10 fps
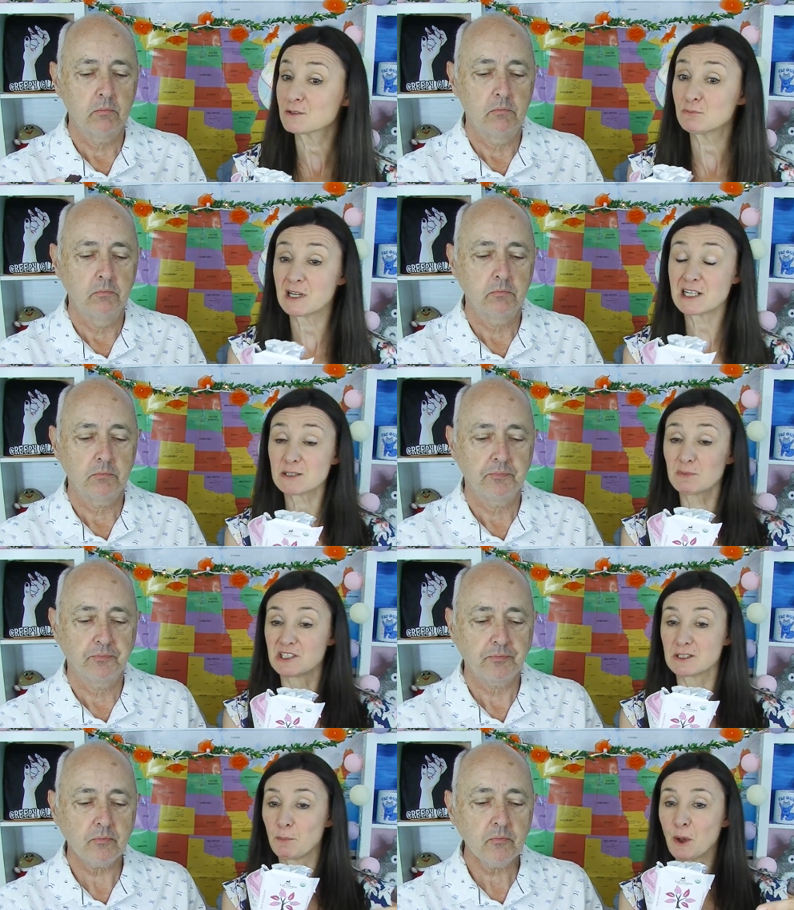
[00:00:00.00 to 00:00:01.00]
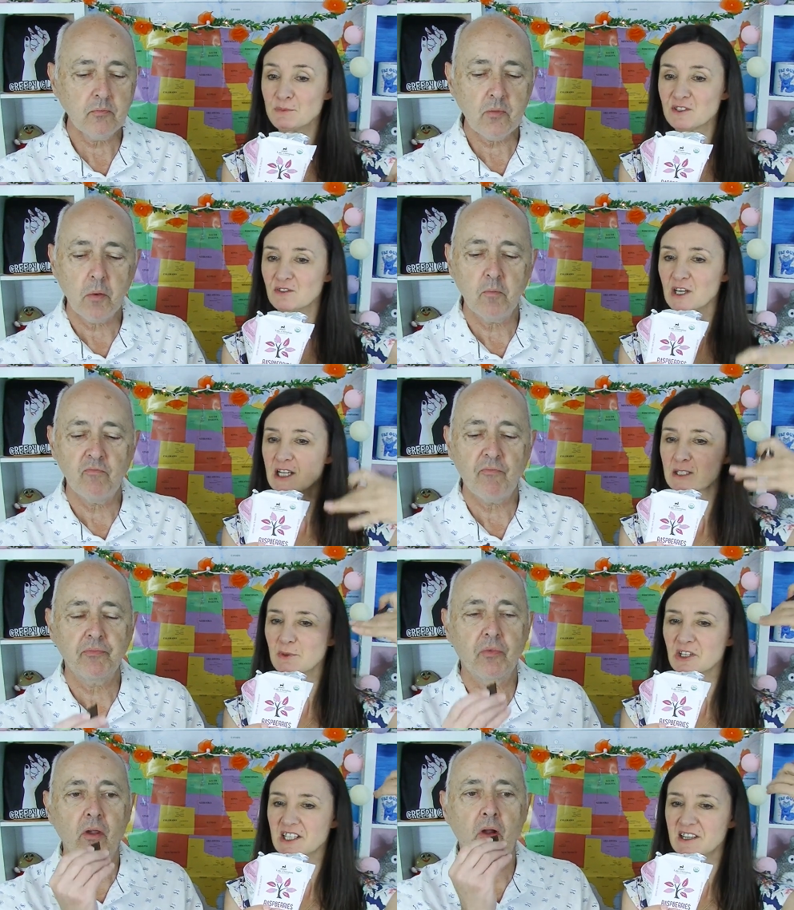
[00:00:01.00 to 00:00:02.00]
Speaker 1: The raspberries, the pops of
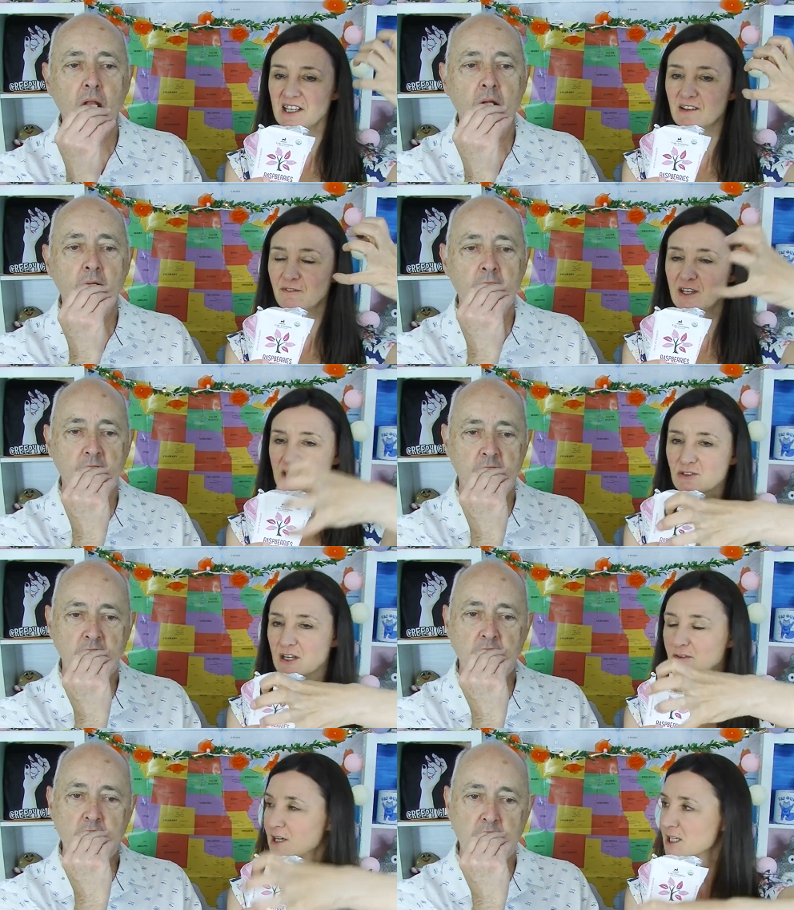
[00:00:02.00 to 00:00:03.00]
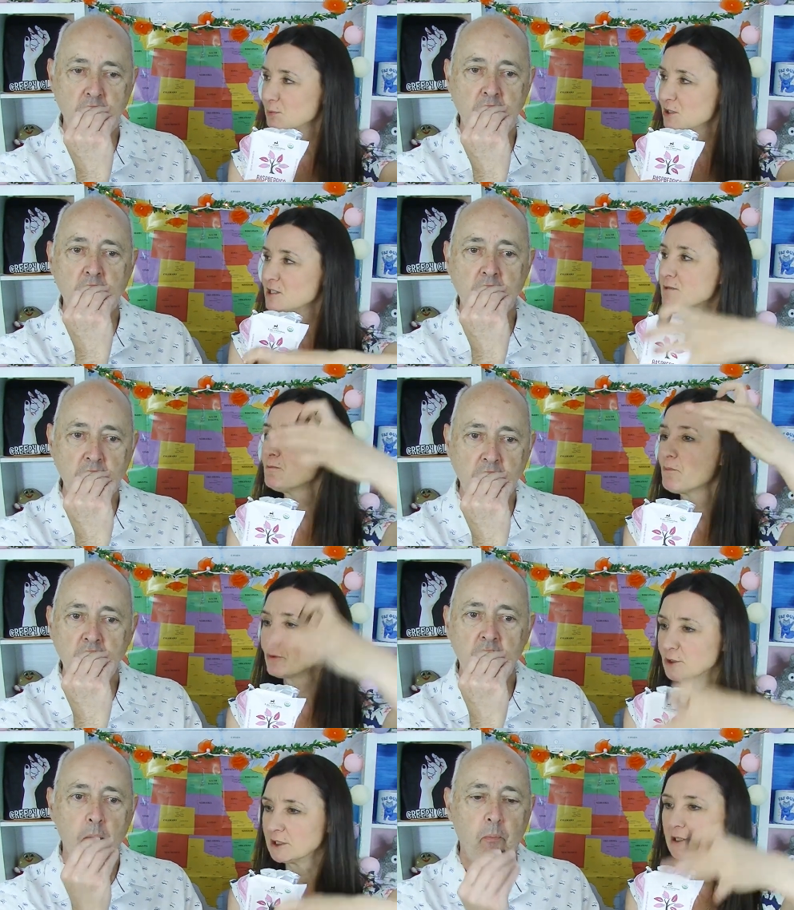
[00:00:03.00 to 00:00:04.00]
raspberry in there, the freeze-dried mm. raspberries.
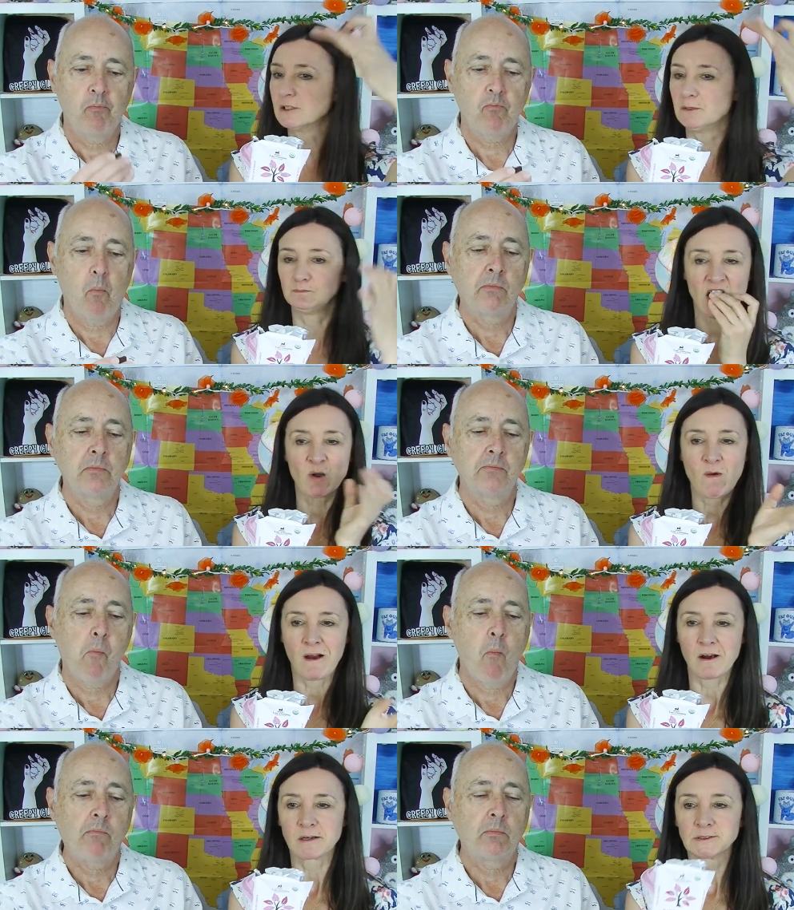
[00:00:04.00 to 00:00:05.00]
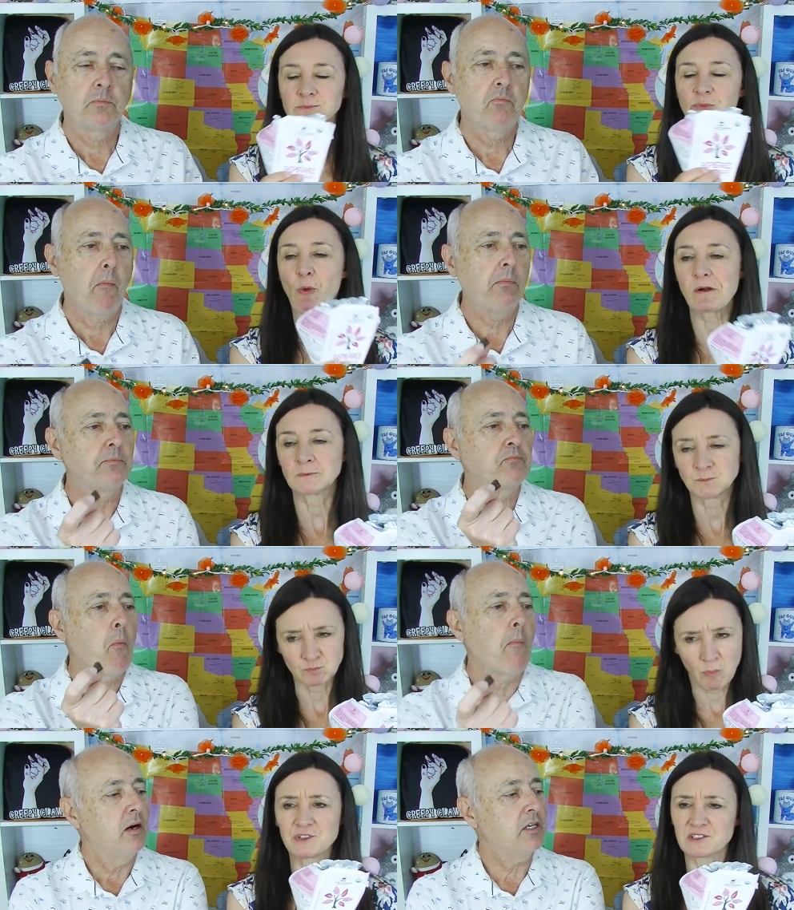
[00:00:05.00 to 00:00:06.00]
Really good. Mmm.
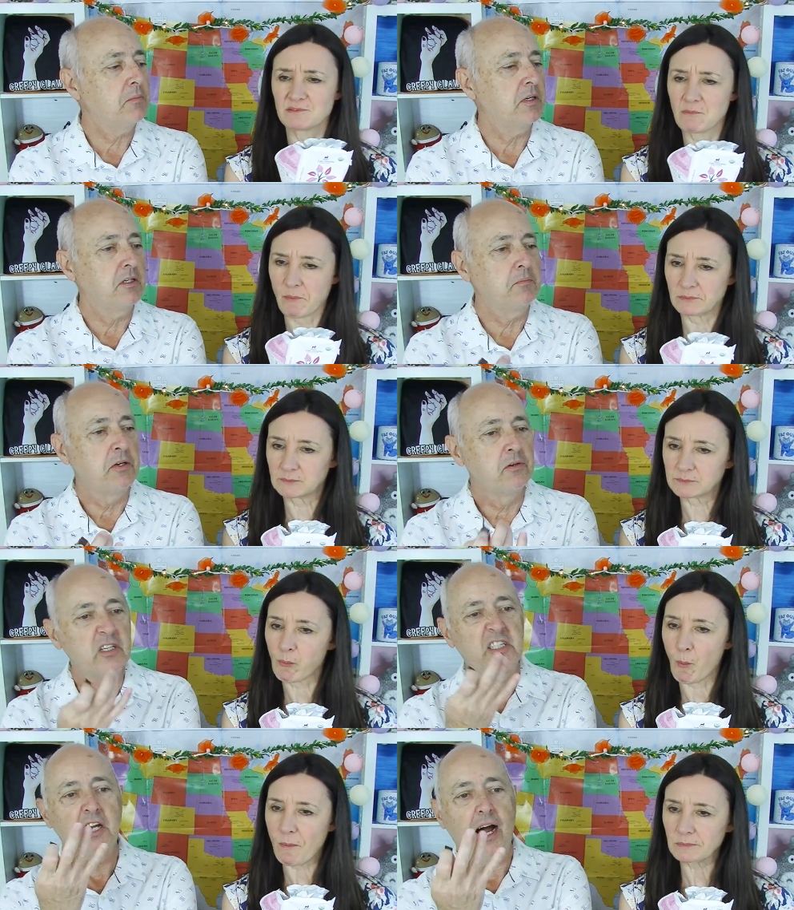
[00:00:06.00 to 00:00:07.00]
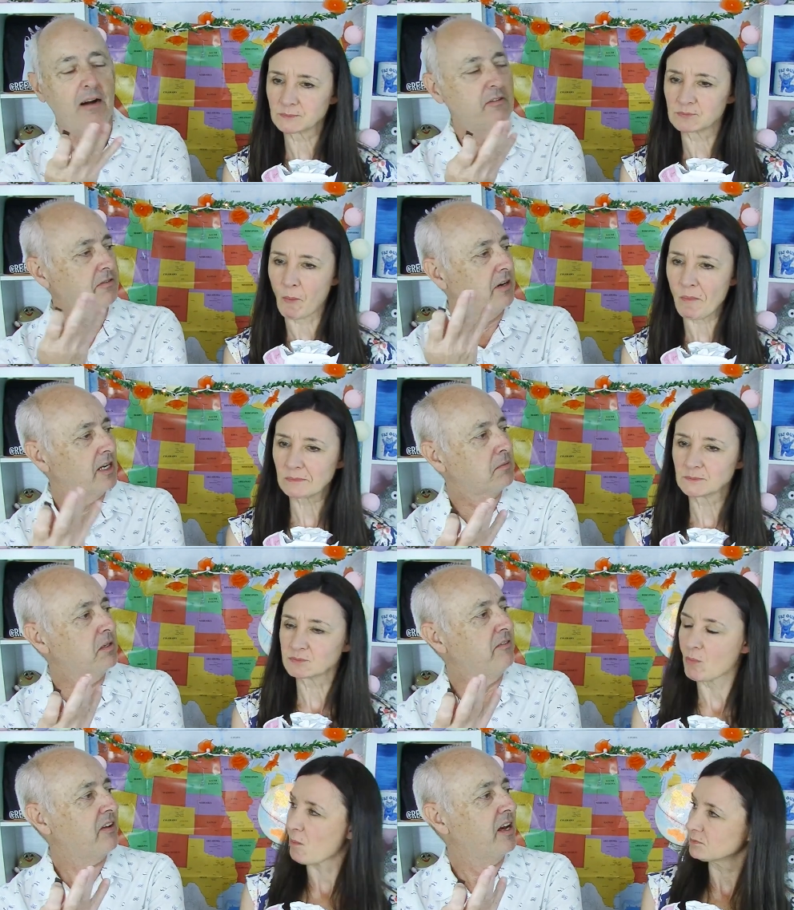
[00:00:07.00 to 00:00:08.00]
Speaker 2: I expect it to be really tart with
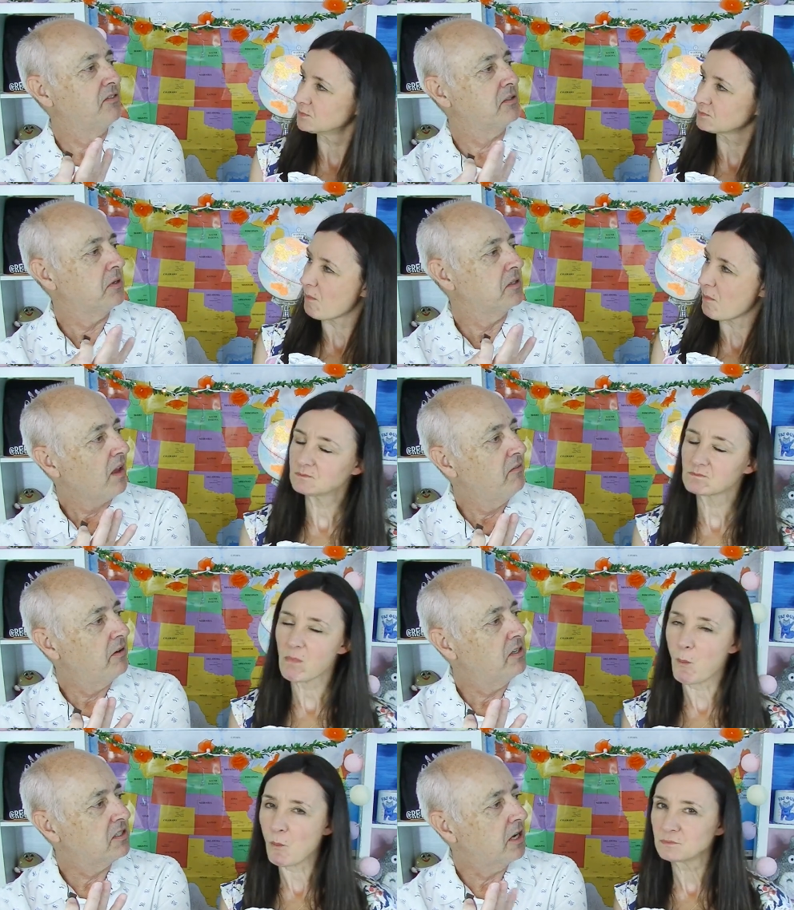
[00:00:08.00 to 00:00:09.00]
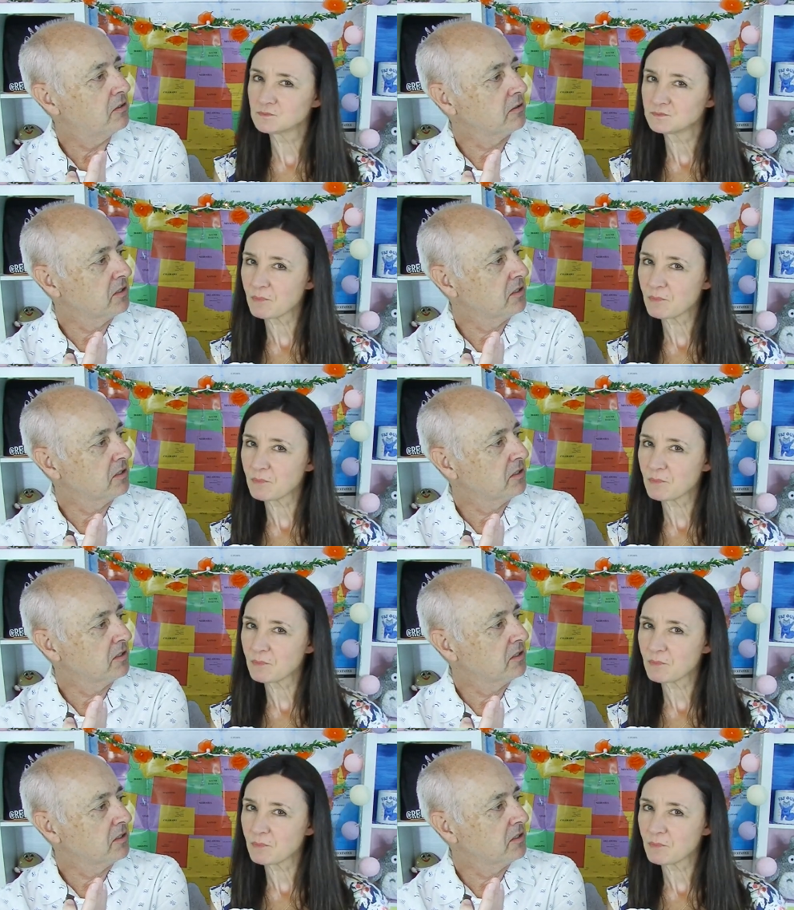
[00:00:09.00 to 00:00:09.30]
raspberry flavours, but very subtle